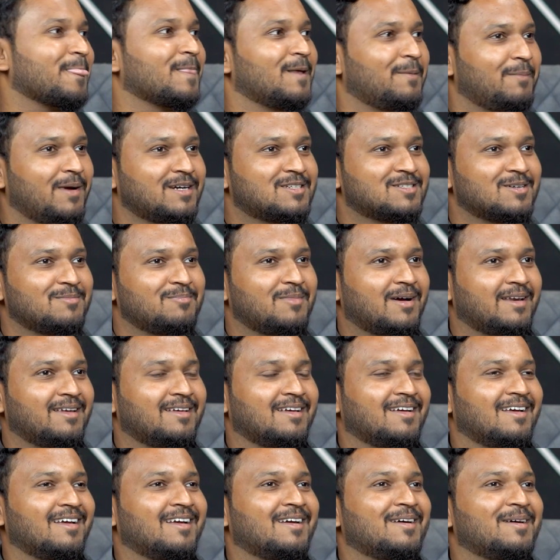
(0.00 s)
I made some money.
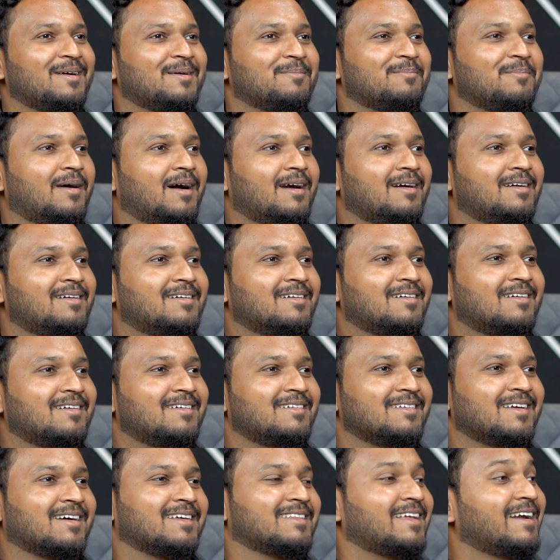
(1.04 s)
But
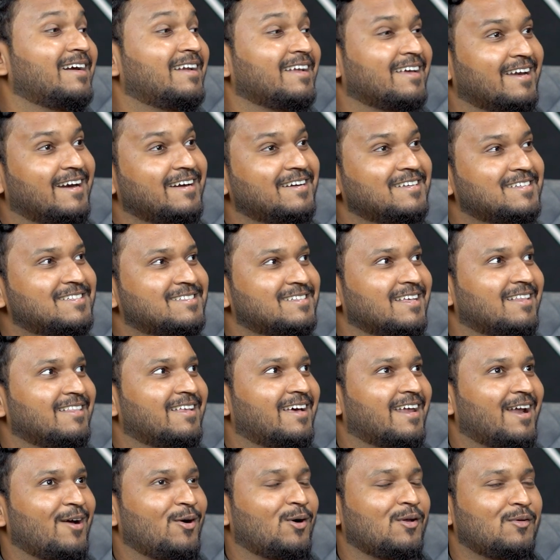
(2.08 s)
that regret is still
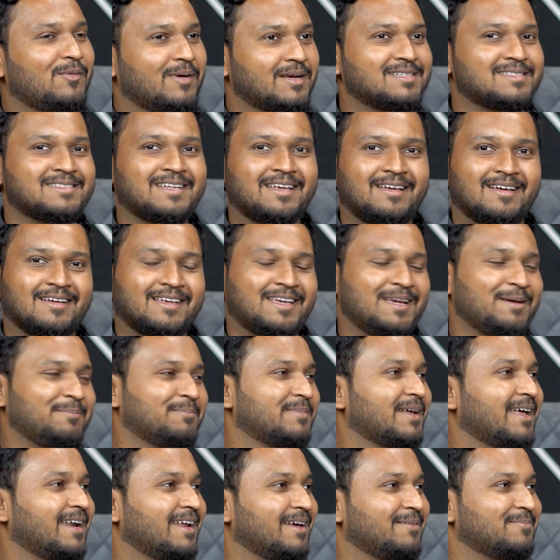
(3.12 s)
there. I always
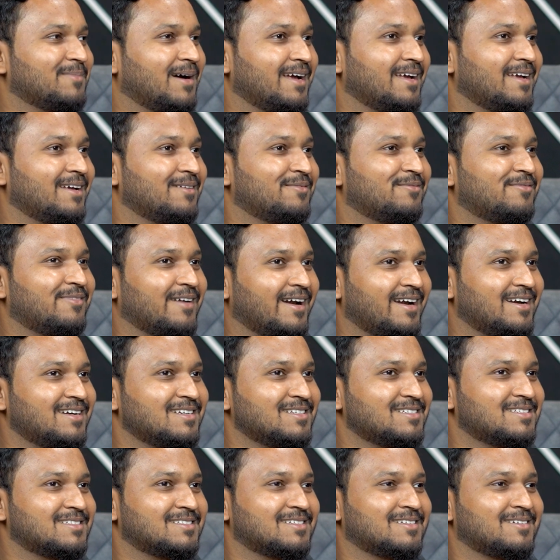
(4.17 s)
keep telling my
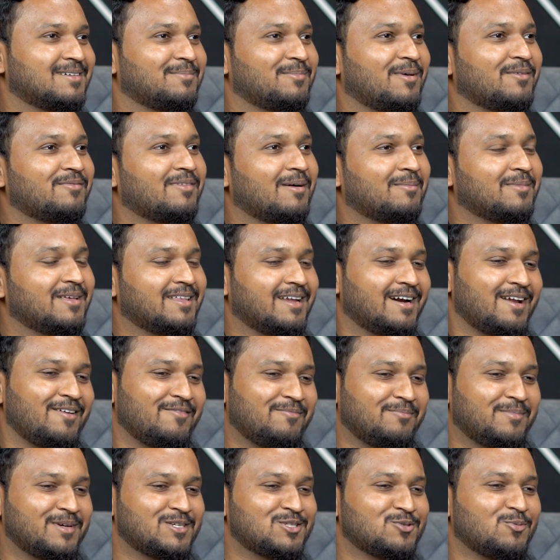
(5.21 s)
friends and my family that
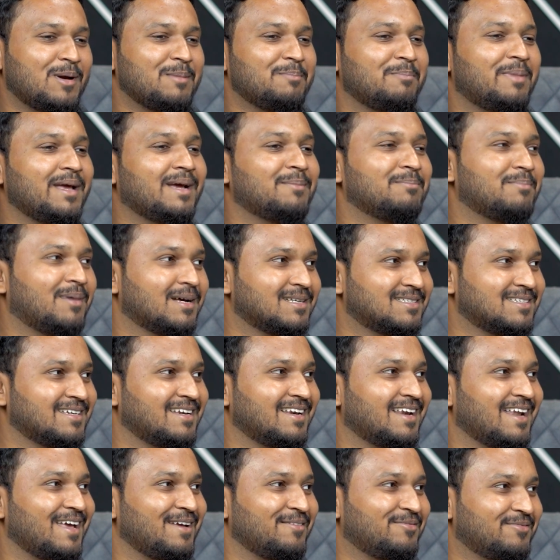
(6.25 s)
I've missed one big bus
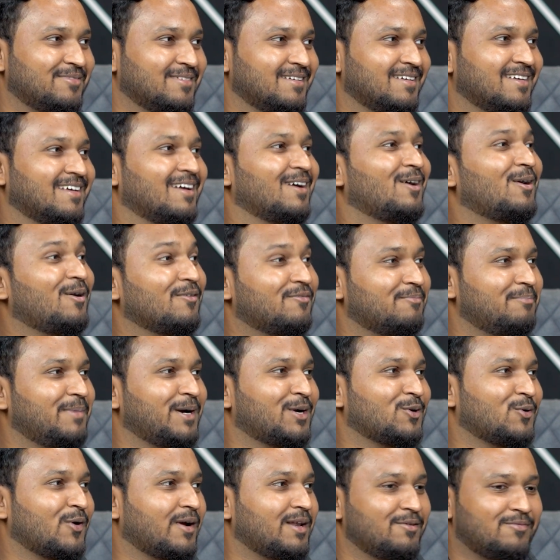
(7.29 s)
in life of
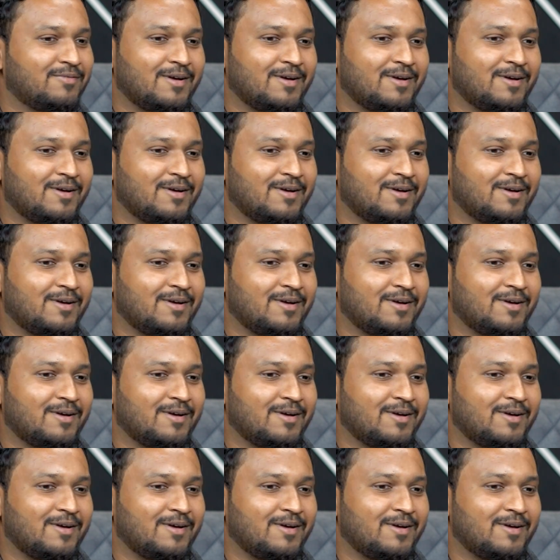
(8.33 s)
Bitcoin.